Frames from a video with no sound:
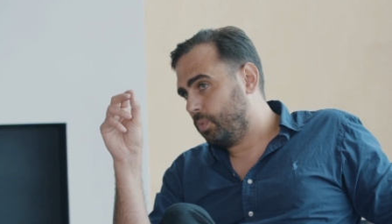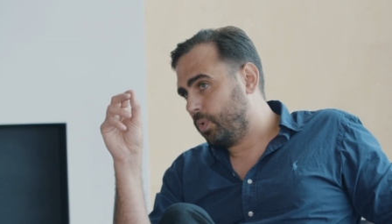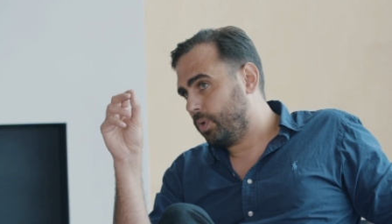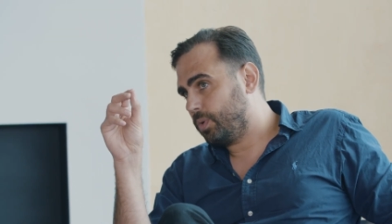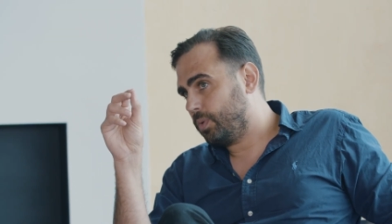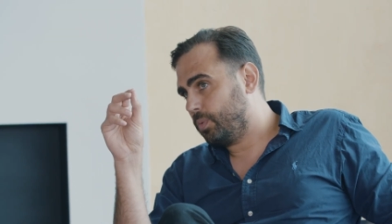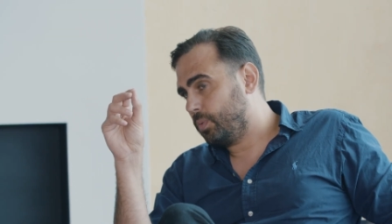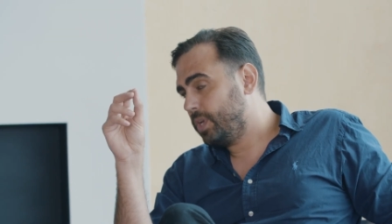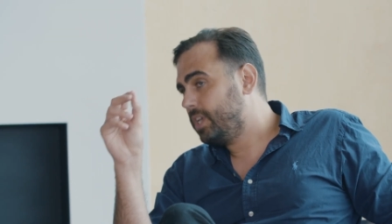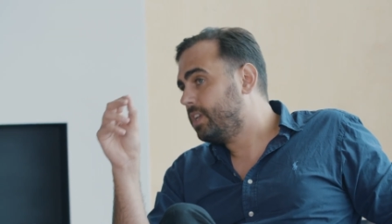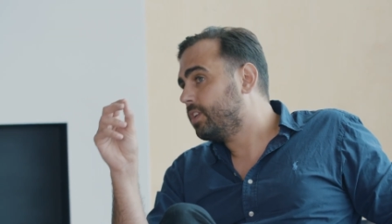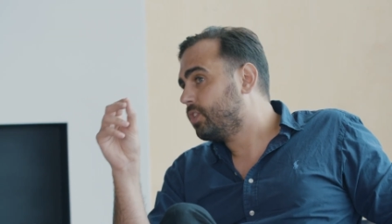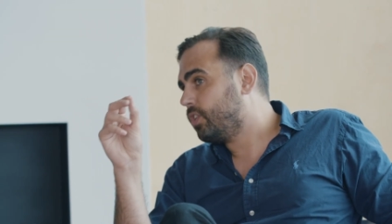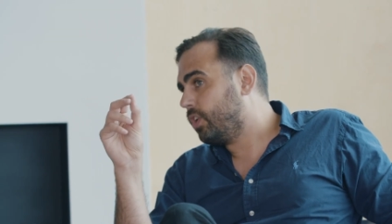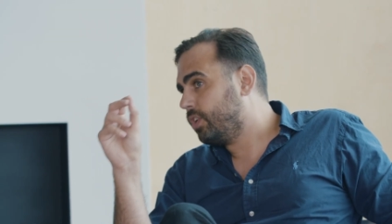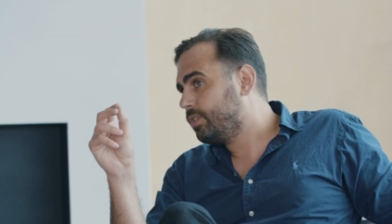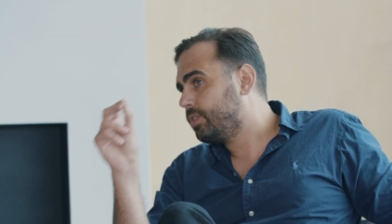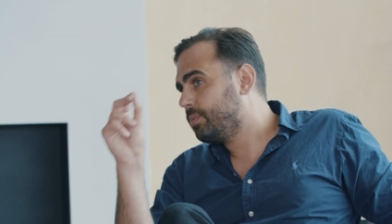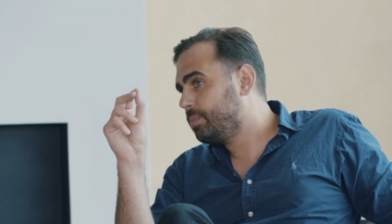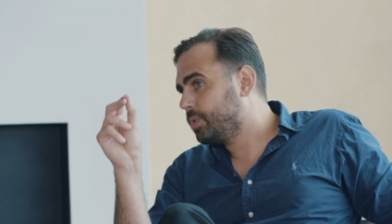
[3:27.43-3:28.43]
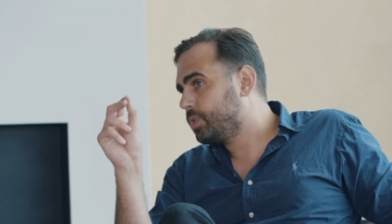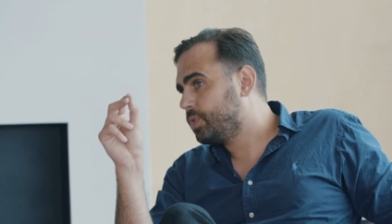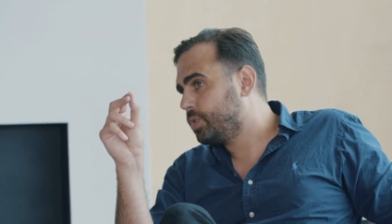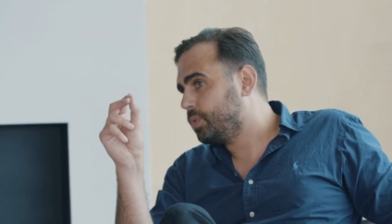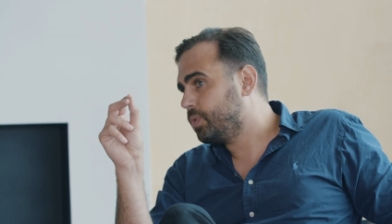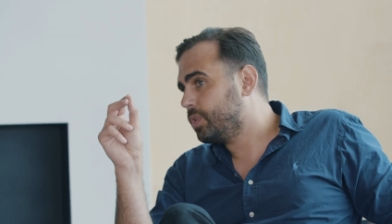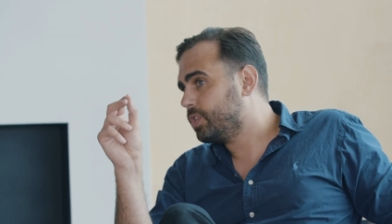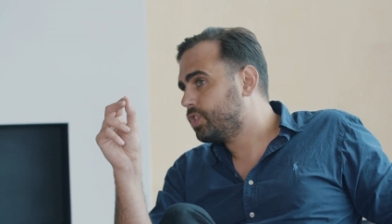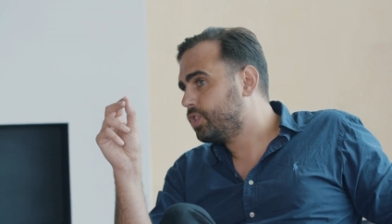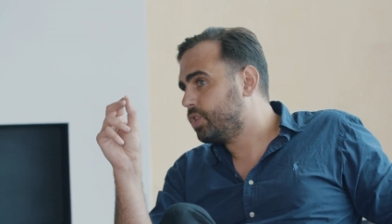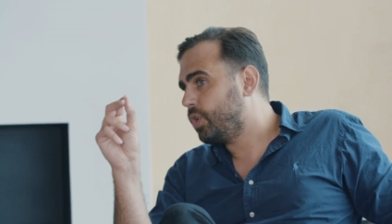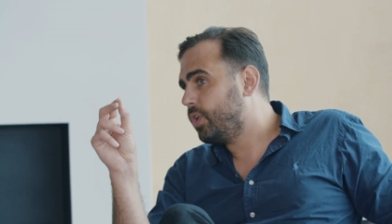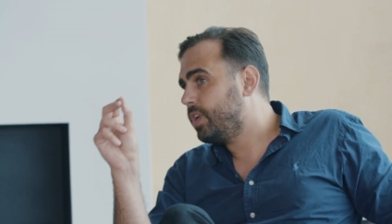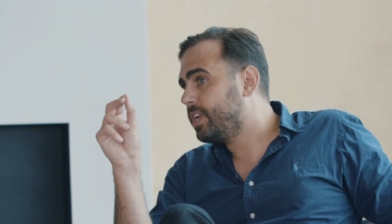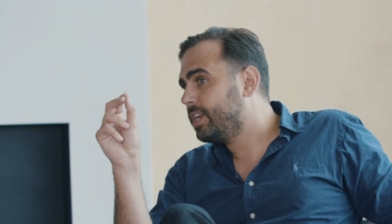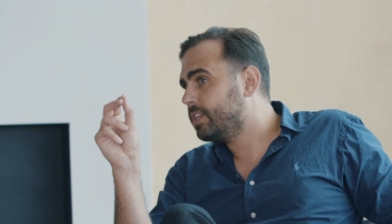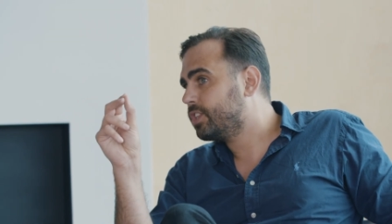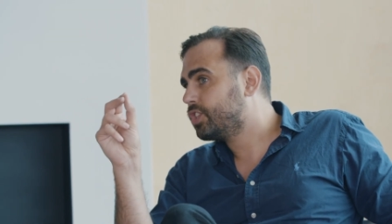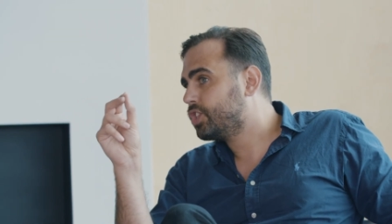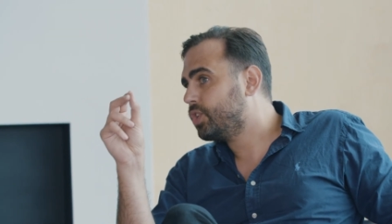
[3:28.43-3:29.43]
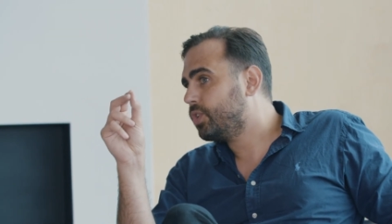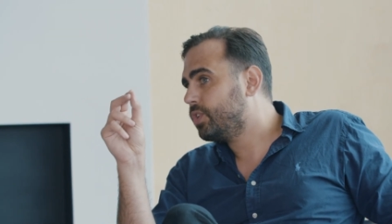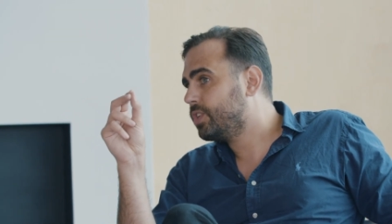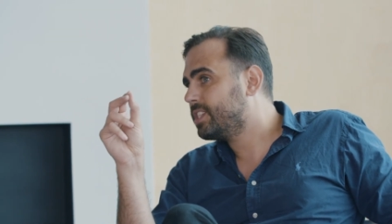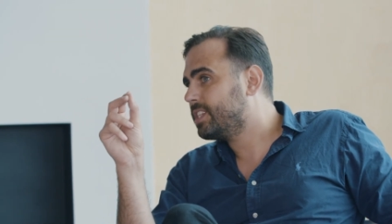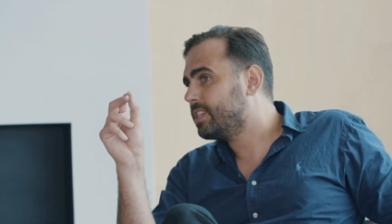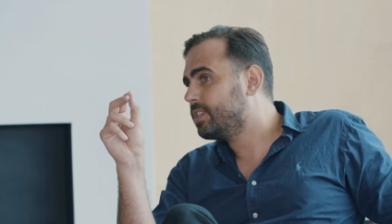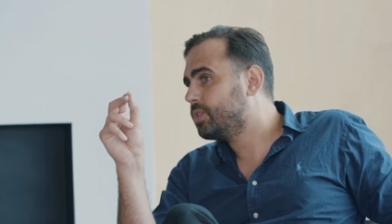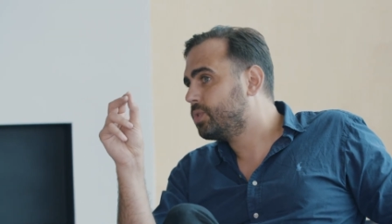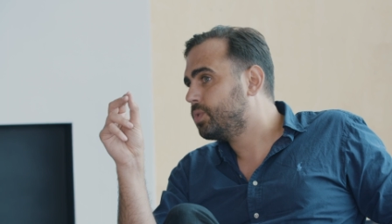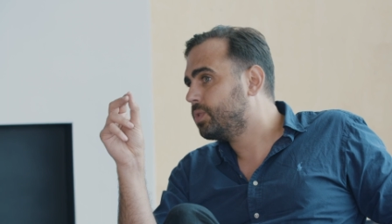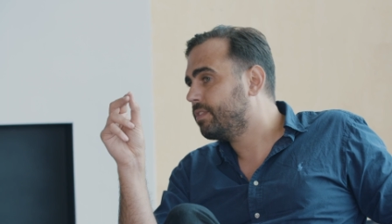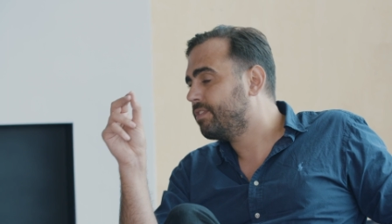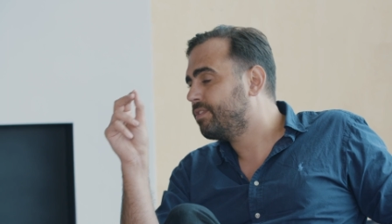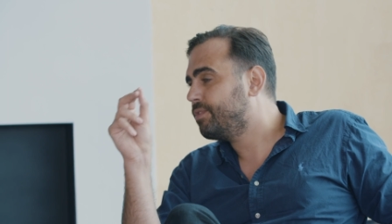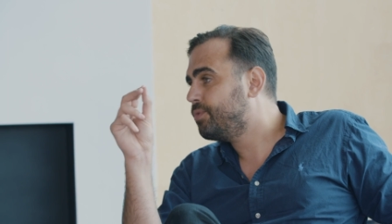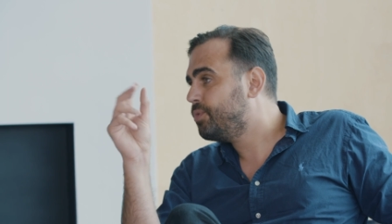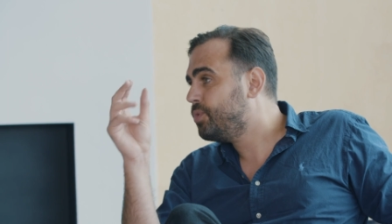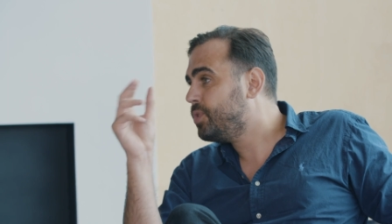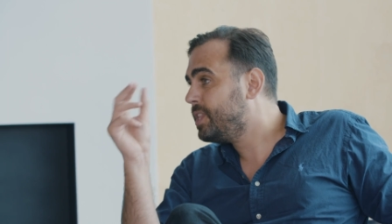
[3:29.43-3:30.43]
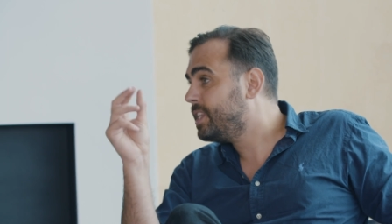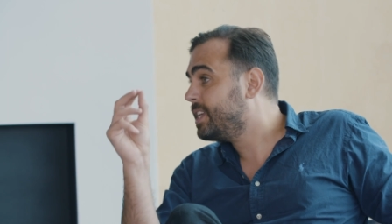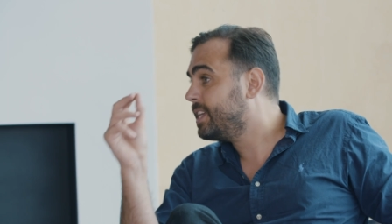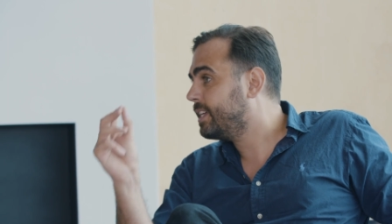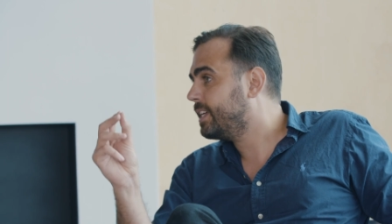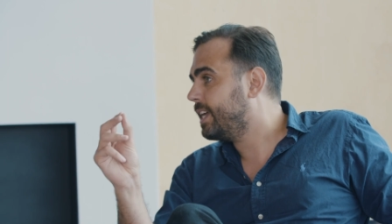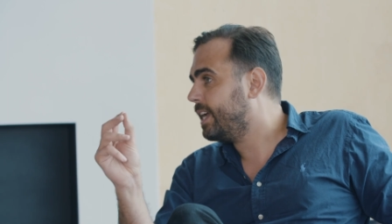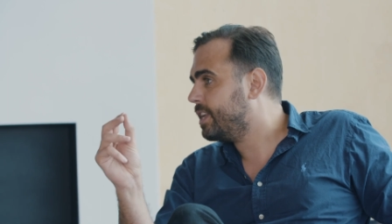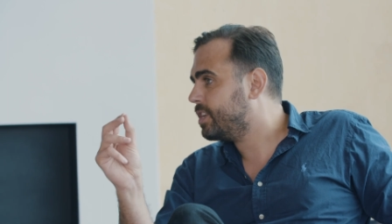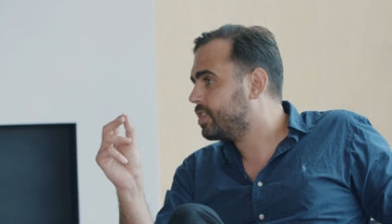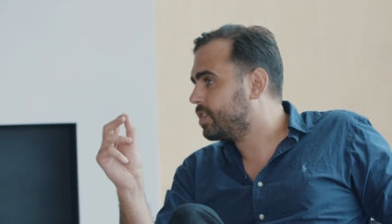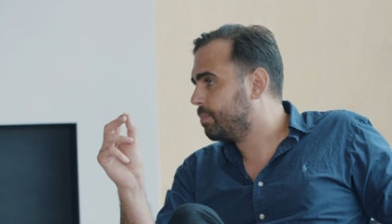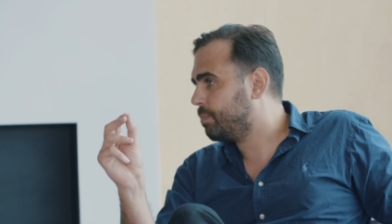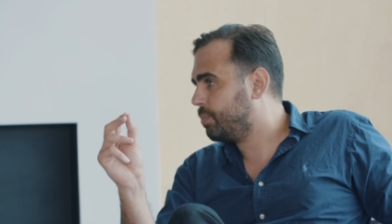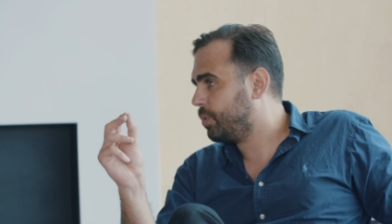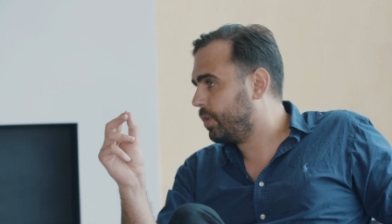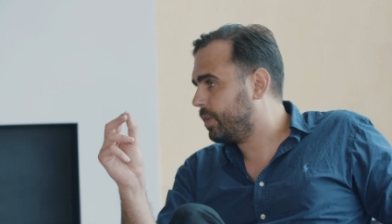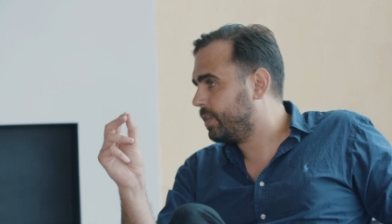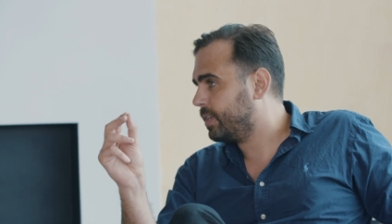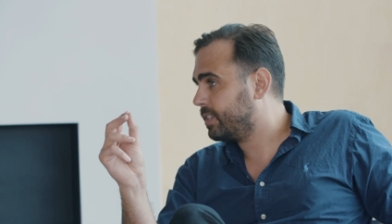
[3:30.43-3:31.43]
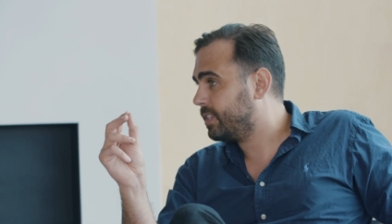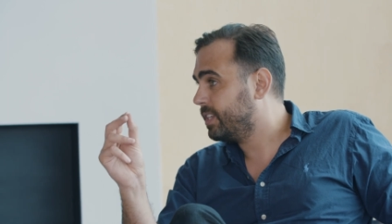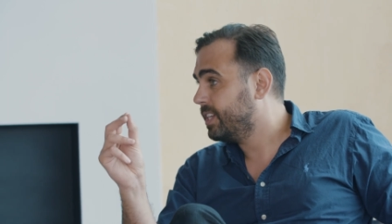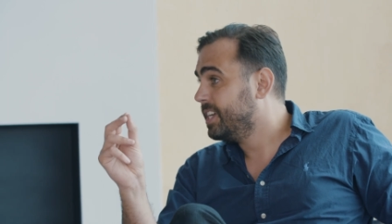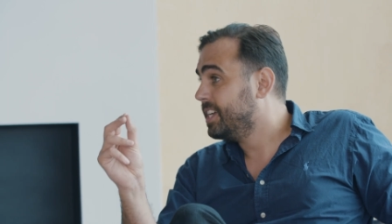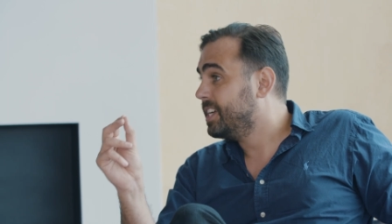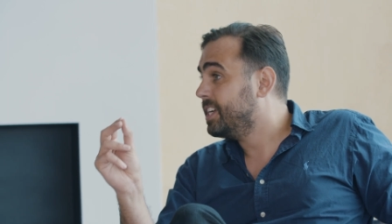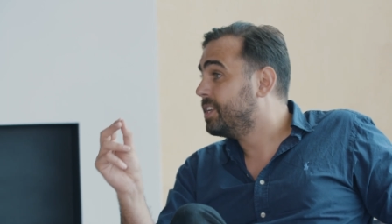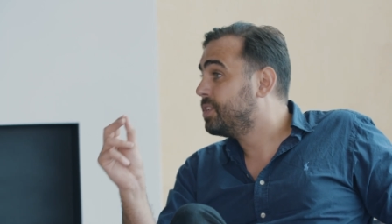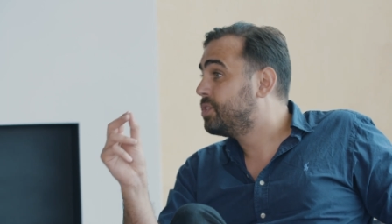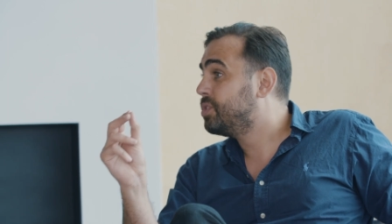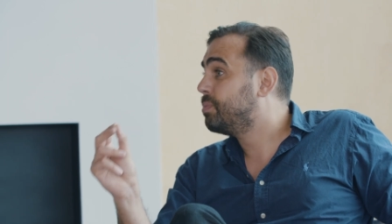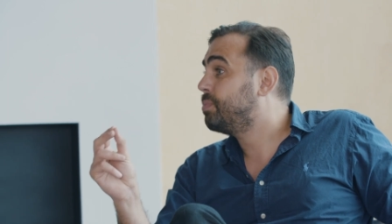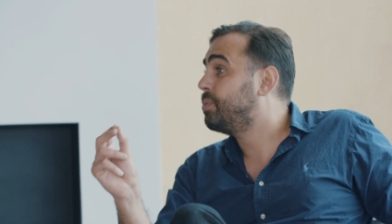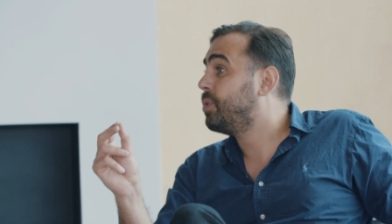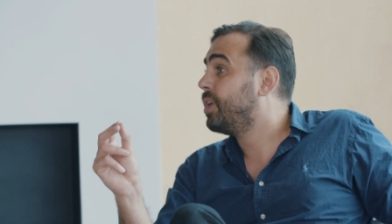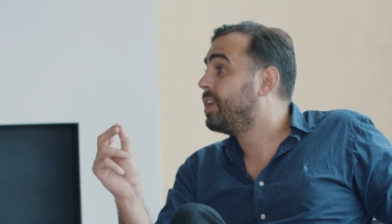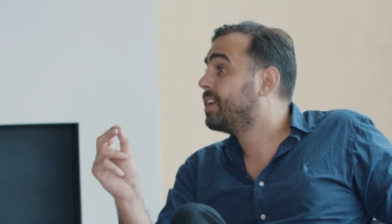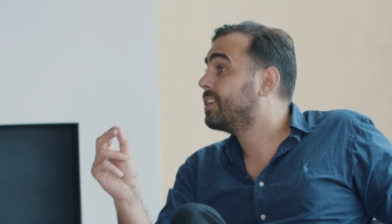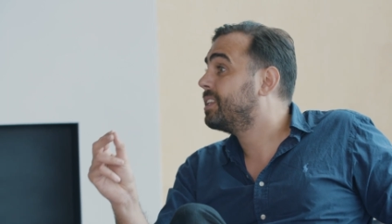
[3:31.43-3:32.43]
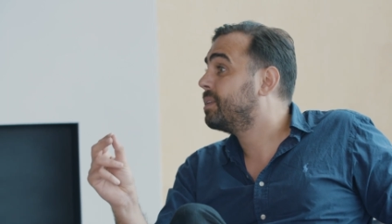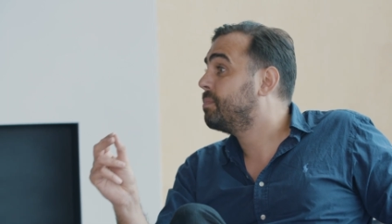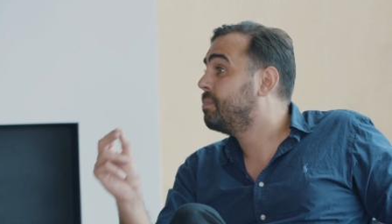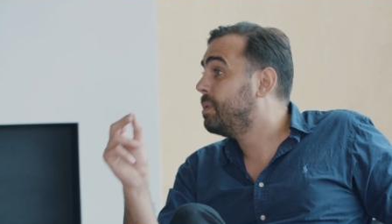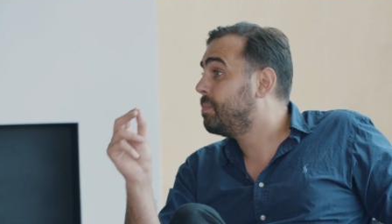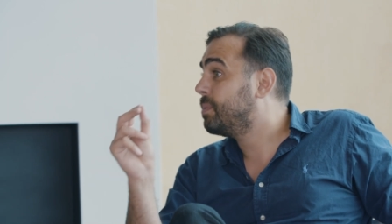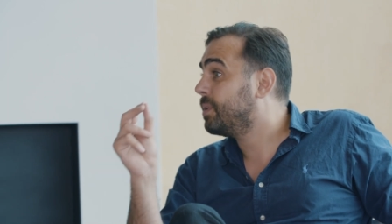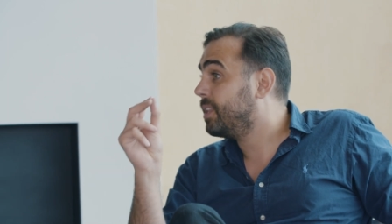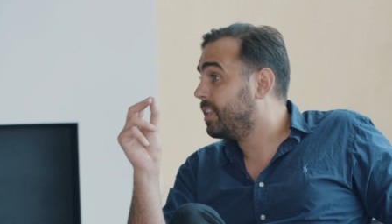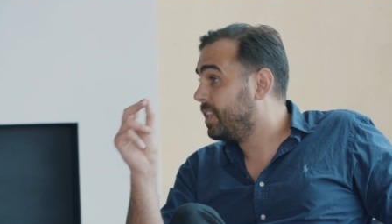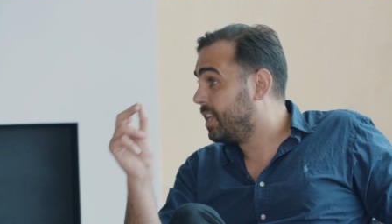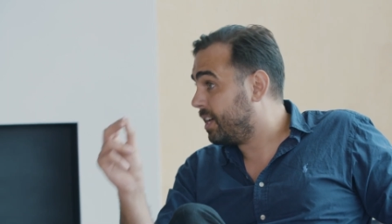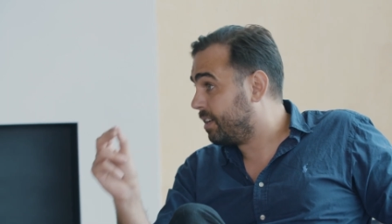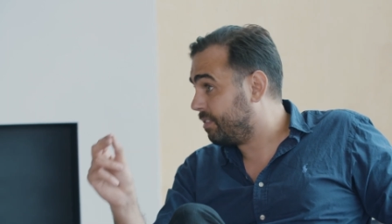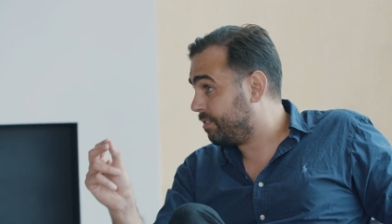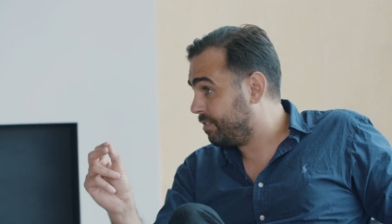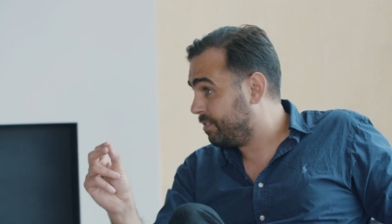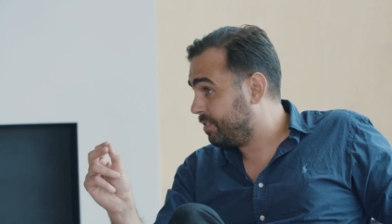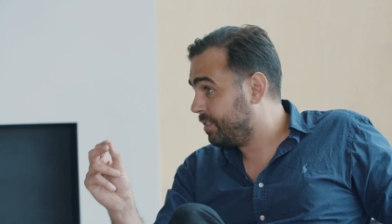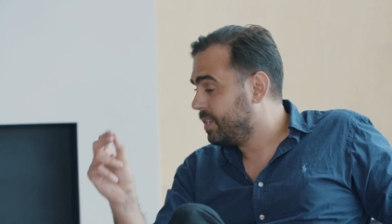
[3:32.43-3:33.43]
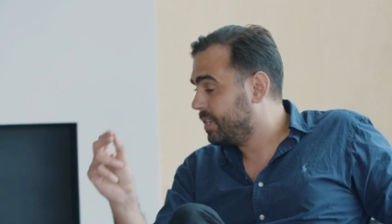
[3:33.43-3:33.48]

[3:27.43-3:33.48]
what we can contribute to is turning insurance into a really engaging product, mm-hmm. into a product that people love